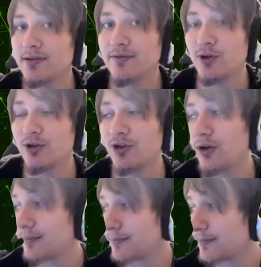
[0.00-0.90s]
for the
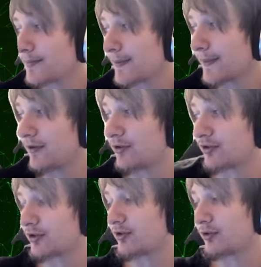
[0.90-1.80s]
start you can
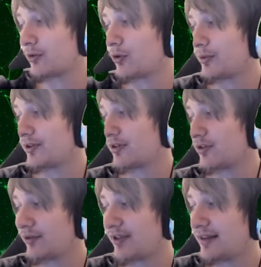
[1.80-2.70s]
turn it into a whole business.
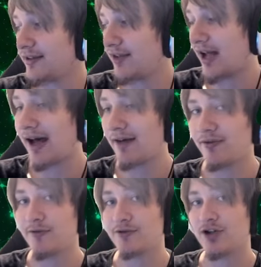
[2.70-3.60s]
So it's at least half
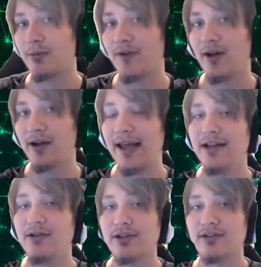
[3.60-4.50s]
of Shopify,
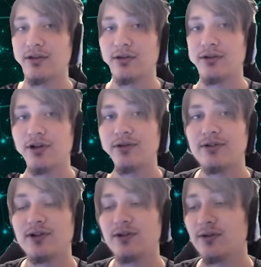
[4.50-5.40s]
and you get to learn coding
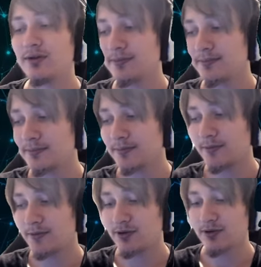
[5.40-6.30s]
skills.
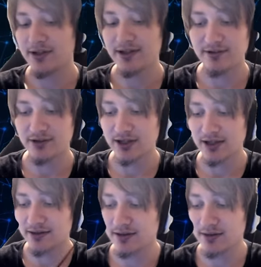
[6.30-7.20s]
So I think it's a good
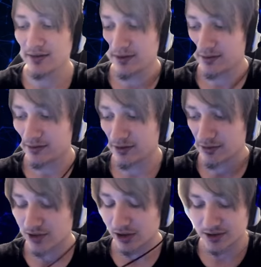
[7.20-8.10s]
idea to do
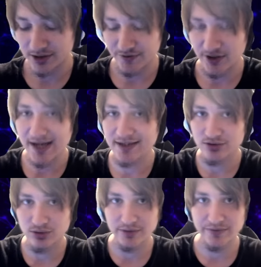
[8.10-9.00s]
Solidus for any
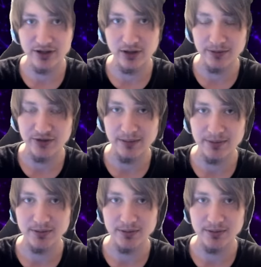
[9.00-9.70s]
sort of e-commerce app you're